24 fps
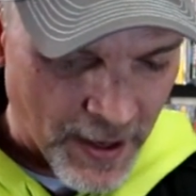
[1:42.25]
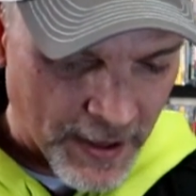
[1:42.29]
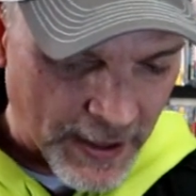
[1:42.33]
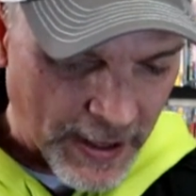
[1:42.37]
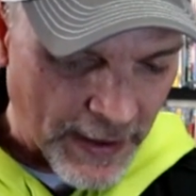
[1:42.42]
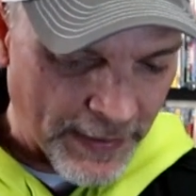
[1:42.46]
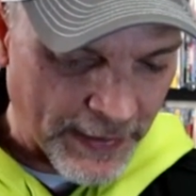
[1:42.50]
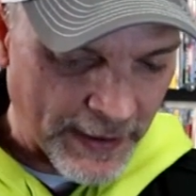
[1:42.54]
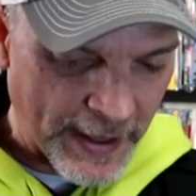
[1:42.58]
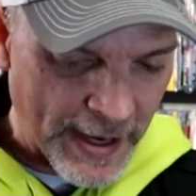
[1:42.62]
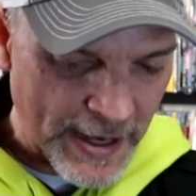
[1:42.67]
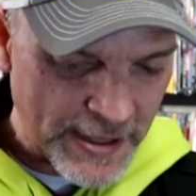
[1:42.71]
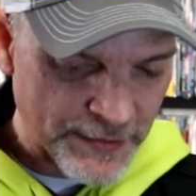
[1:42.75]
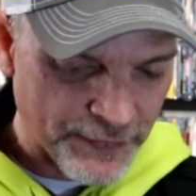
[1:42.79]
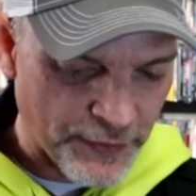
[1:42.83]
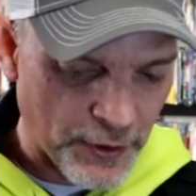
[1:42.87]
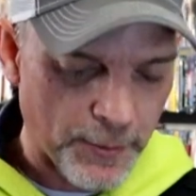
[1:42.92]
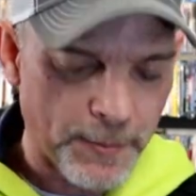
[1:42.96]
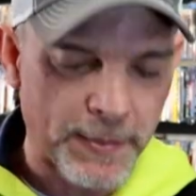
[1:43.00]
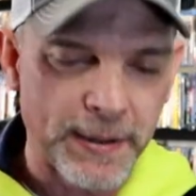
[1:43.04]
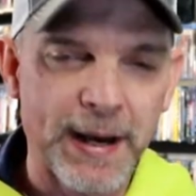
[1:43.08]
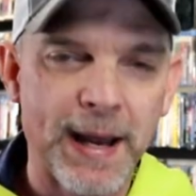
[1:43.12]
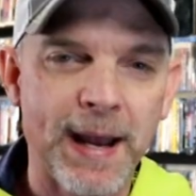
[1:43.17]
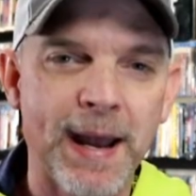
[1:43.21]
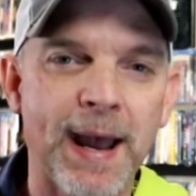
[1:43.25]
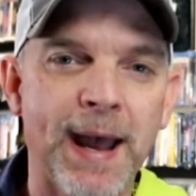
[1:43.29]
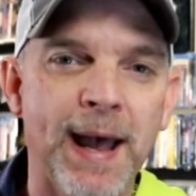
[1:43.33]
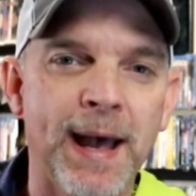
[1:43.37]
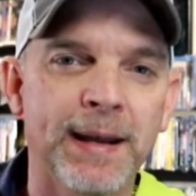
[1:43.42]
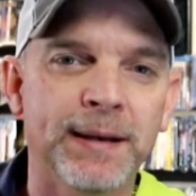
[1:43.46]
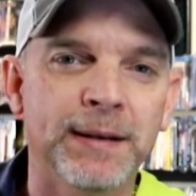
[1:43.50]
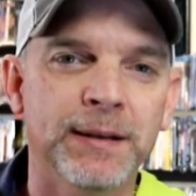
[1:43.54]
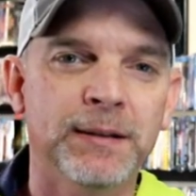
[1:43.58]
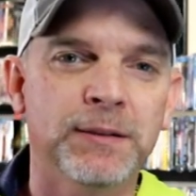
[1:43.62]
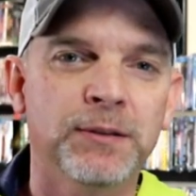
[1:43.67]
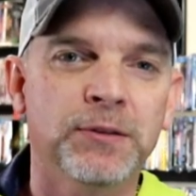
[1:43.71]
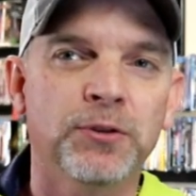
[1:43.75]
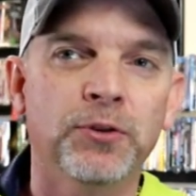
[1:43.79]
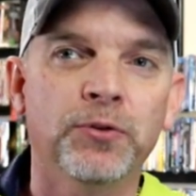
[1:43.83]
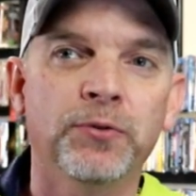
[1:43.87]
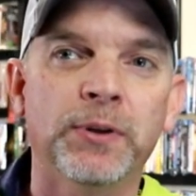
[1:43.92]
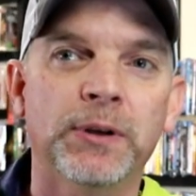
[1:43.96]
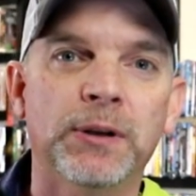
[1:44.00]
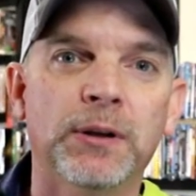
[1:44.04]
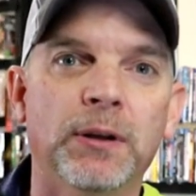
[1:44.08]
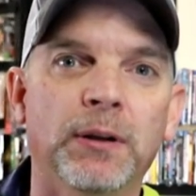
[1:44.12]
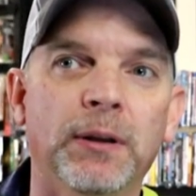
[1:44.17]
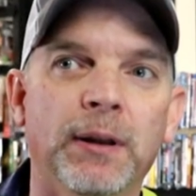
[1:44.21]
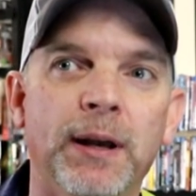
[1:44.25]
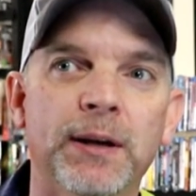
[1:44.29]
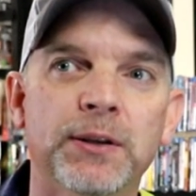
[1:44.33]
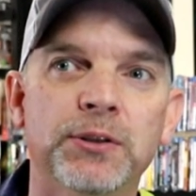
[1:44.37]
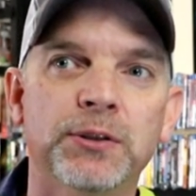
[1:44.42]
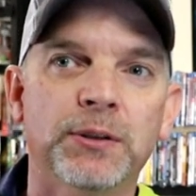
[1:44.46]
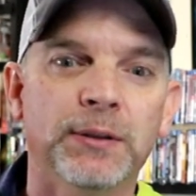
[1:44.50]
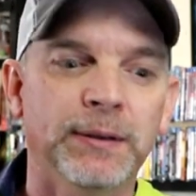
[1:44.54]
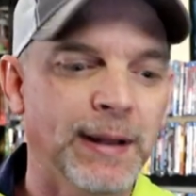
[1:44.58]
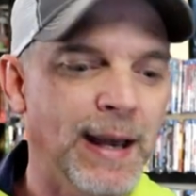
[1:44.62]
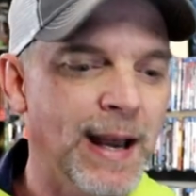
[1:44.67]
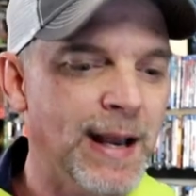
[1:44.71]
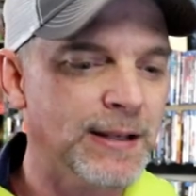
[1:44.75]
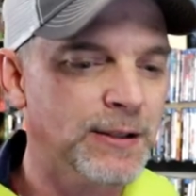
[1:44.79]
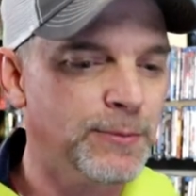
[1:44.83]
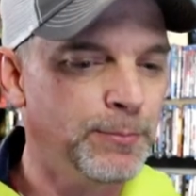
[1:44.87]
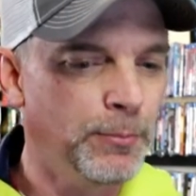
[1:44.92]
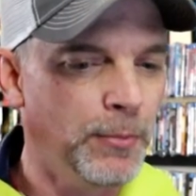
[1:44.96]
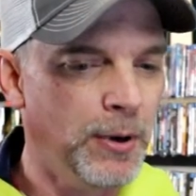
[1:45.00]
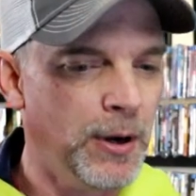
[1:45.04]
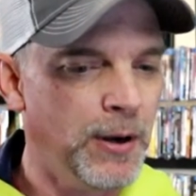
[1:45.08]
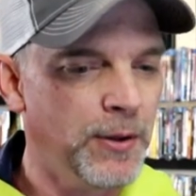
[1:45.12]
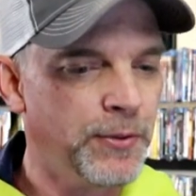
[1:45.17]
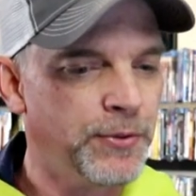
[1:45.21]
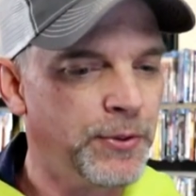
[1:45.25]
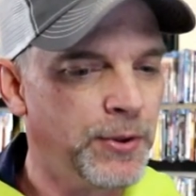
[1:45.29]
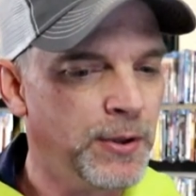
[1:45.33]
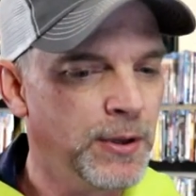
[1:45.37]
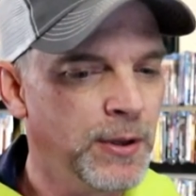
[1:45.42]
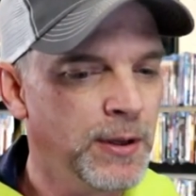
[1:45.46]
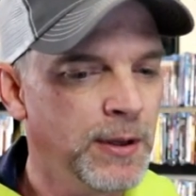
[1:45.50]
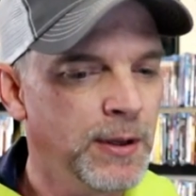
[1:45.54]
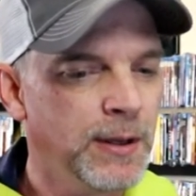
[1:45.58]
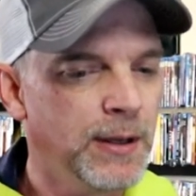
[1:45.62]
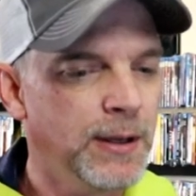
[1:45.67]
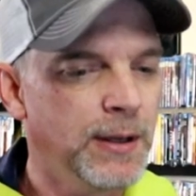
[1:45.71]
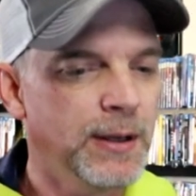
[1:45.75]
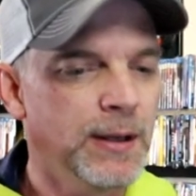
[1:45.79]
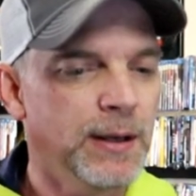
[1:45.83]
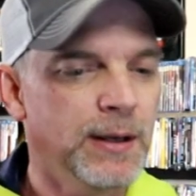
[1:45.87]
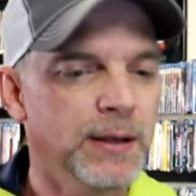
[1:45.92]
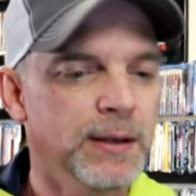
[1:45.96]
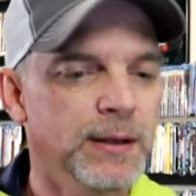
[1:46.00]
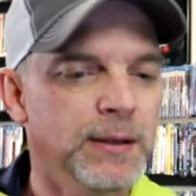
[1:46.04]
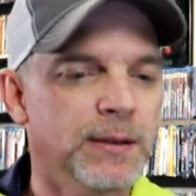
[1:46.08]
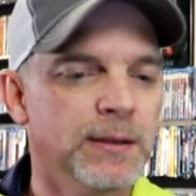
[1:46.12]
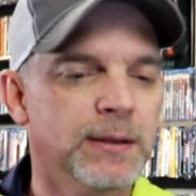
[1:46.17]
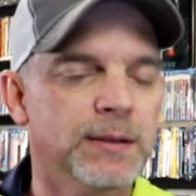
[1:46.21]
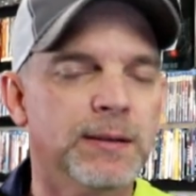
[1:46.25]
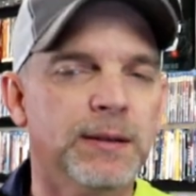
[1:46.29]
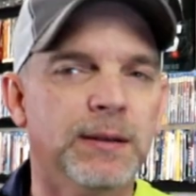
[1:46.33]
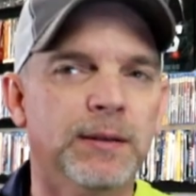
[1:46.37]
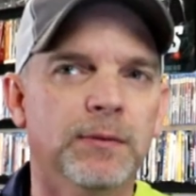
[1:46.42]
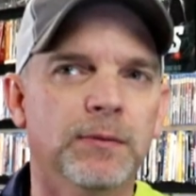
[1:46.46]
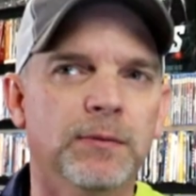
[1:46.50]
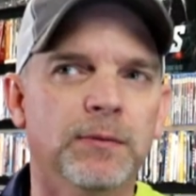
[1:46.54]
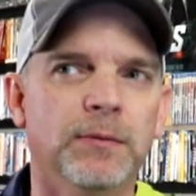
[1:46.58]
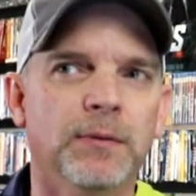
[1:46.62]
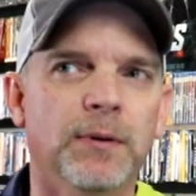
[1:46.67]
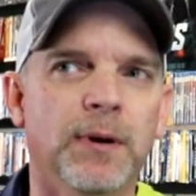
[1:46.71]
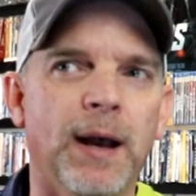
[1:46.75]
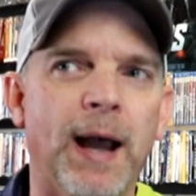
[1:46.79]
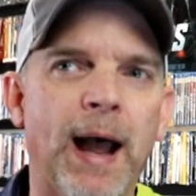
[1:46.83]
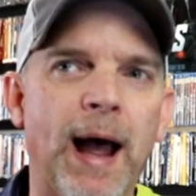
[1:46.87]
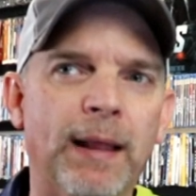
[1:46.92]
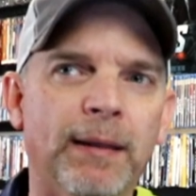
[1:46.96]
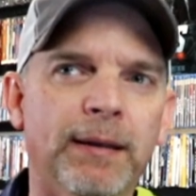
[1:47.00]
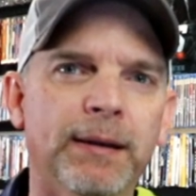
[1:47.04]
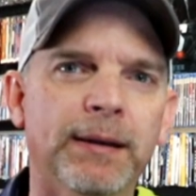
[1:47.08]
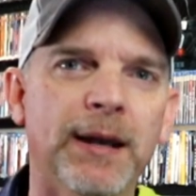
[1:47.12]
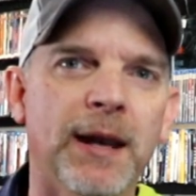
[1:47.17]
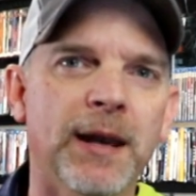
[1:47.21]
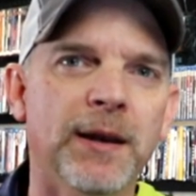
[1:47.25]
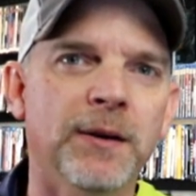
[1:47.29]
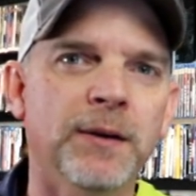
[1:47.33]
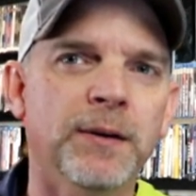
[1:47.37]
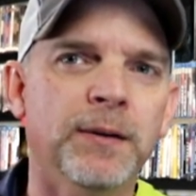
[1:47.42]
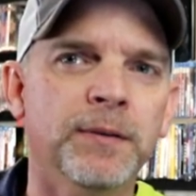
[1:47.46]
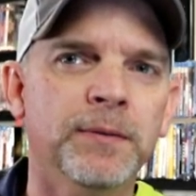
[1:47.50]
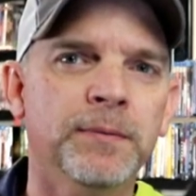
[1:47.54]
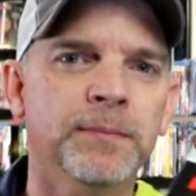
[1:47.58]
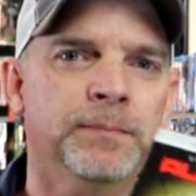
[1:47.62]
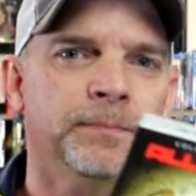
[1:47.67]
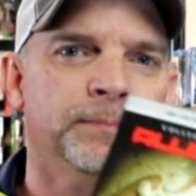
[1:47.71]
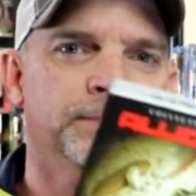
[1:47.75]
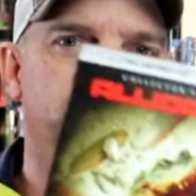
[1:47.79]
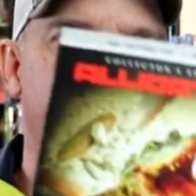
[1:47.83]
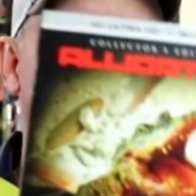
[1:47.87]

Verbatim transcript: Okay, the next film that I added to the collection last month is Alligator.